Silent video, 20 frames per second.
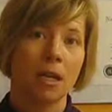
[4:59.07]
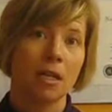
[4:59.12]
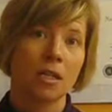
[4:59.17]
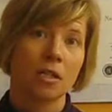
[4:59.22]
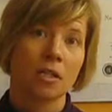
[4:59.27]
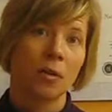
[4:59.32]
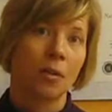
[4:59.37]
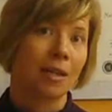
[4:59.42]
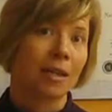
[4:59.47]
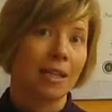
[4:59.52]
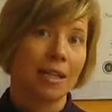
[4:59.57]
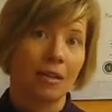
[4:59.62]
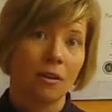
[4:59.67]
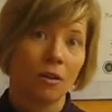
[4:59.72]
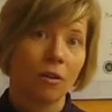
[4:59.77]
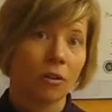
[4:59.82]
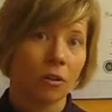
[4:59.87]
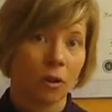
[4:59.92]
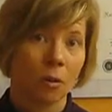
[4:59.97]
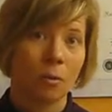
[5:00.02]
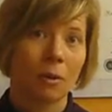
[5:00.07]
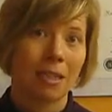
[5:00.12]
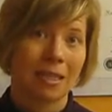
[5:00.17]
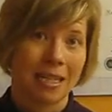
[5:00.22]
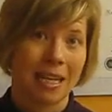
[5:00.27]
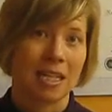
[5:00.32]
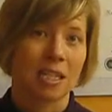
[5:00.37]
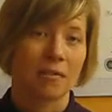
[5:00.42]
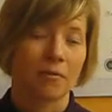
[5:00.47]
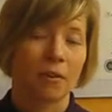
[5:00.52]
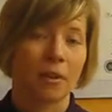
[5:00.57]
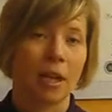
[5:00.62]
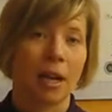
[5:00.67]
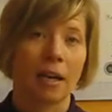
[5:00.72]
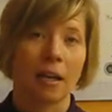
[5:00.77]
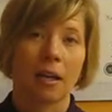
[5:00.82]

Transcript: So, and they don't normally test for that.